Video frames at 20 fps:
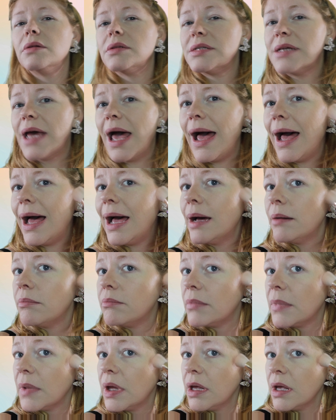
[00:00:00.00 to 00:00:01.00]

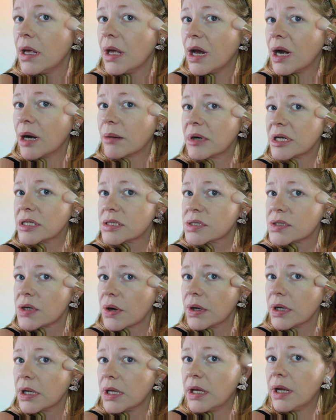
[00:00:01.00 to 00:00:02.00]
tap, and I wanna
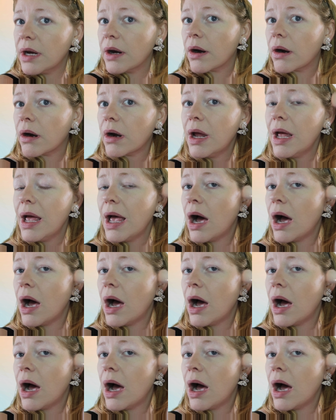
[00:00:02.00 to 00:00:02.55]
start here.